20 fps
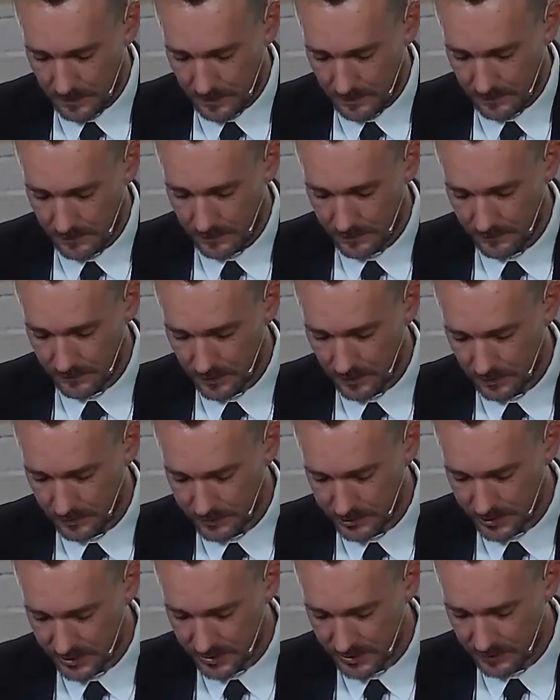If you follow
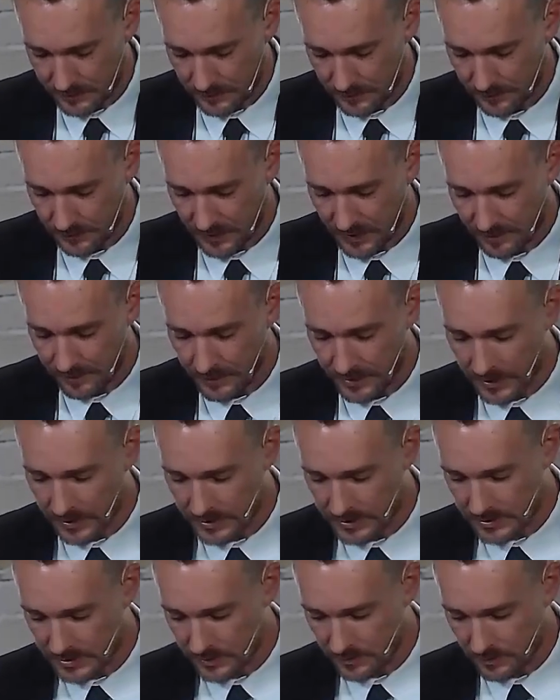Jesus for 5
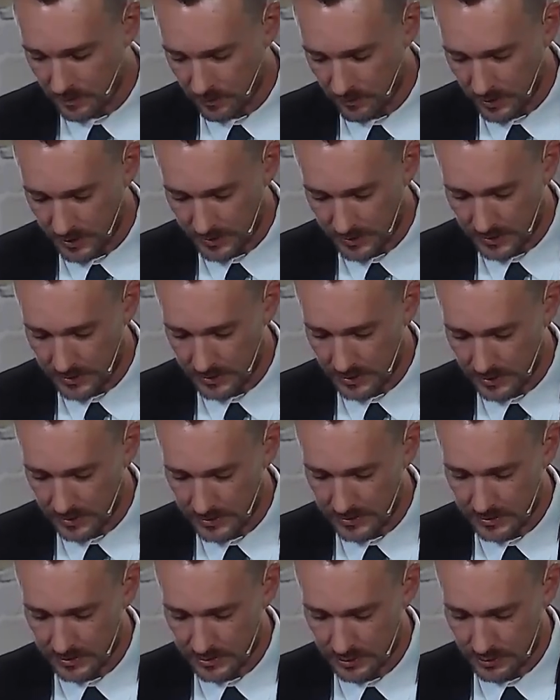minutes, you will
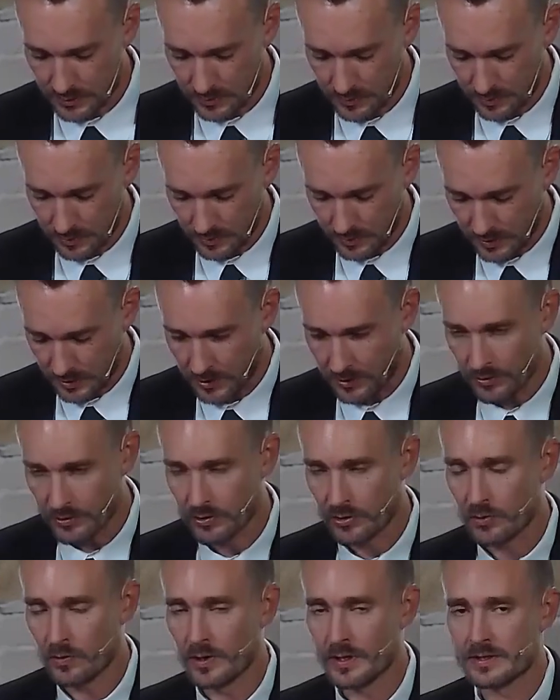recognize that sooner or later you're
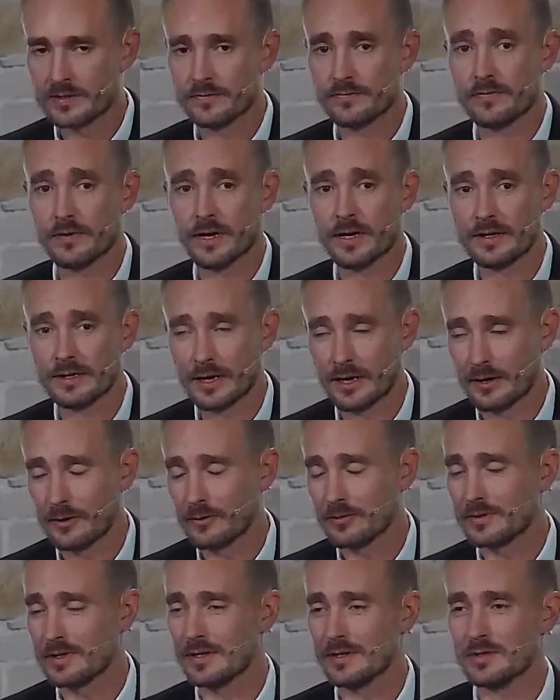going to find
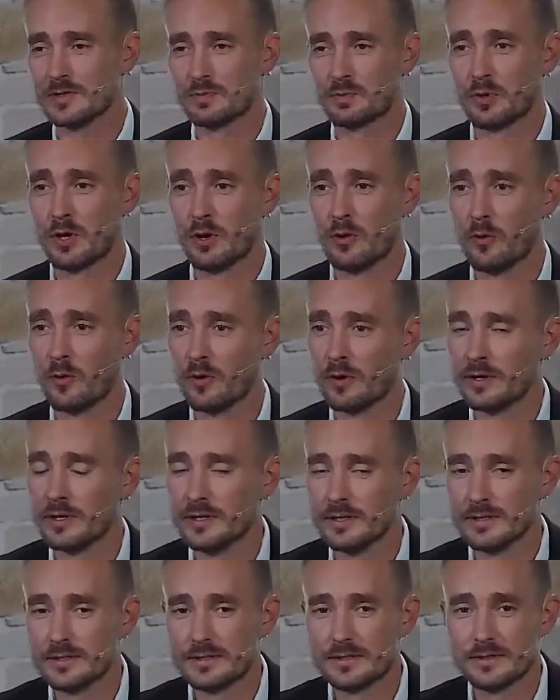out that his
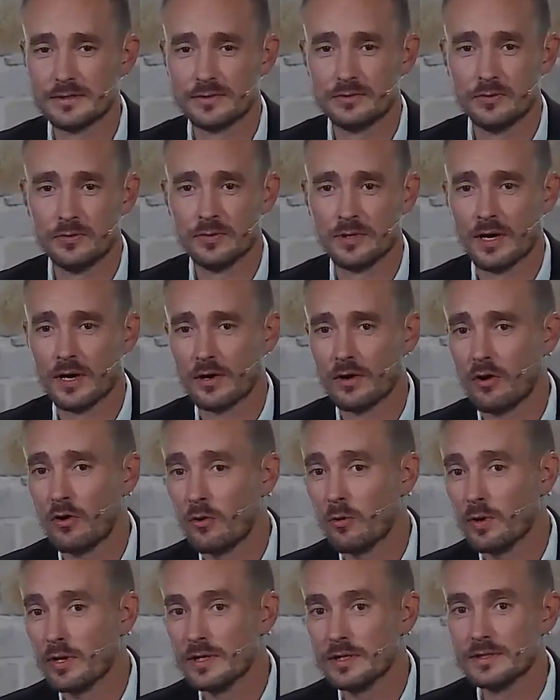priorities do not
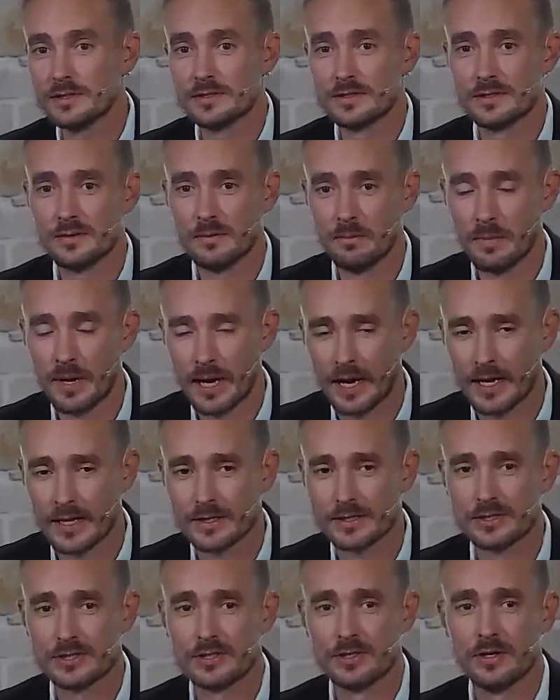always
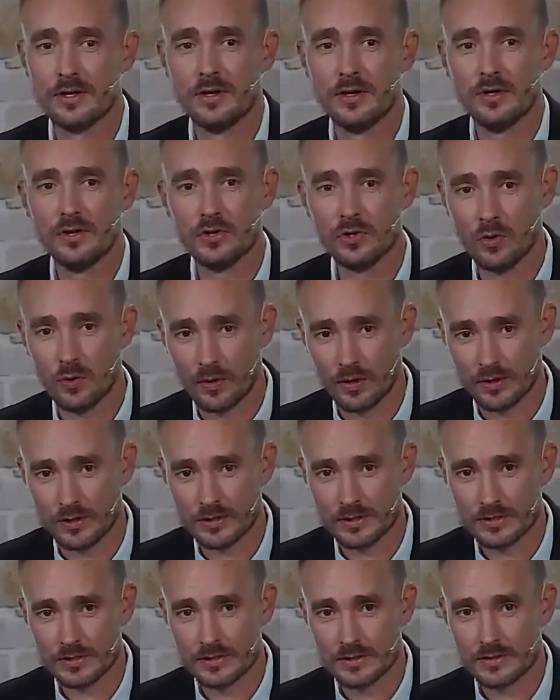match
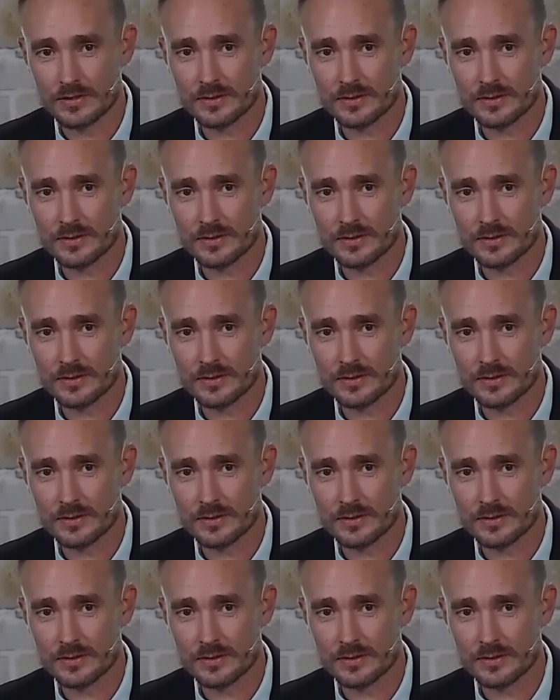yours.